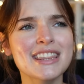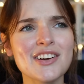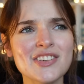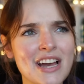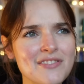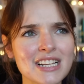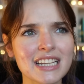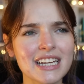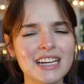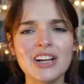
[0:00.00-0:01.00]
There are
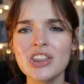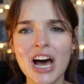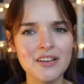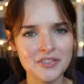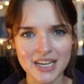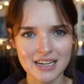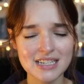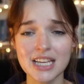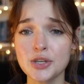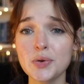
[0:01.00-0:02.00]
definitely a lot of
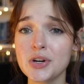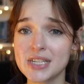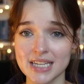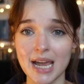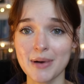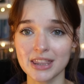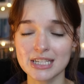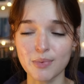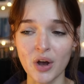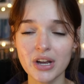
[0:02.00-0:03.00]
things that you could say about
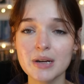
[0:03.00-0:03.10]
this book